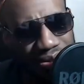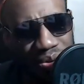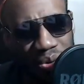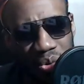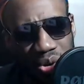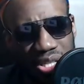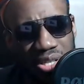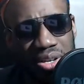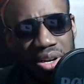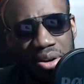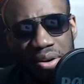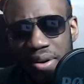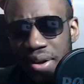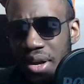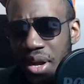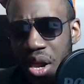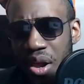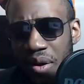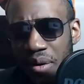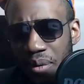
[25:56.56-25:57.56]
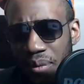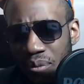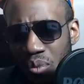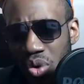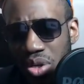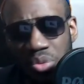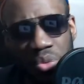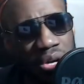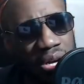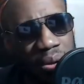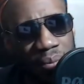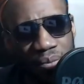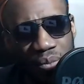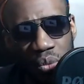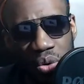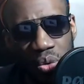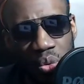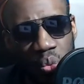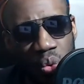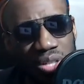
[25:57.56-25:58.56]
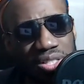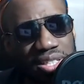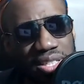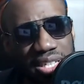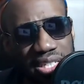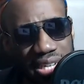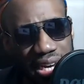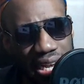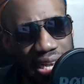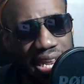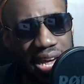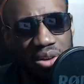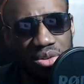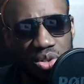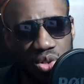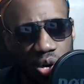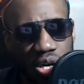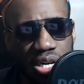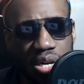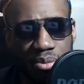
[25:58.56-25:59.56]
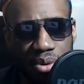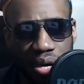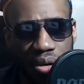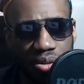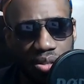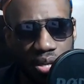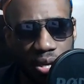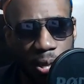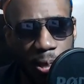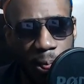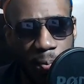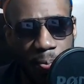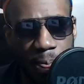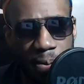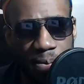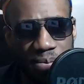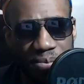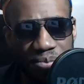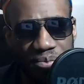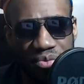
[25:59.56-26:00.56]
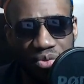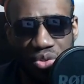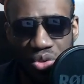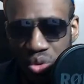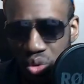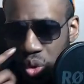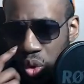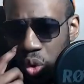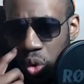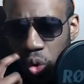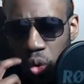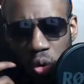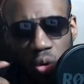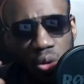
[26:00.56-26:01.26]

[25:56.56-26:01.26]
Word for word: What's well, what's this clown talking about? The whole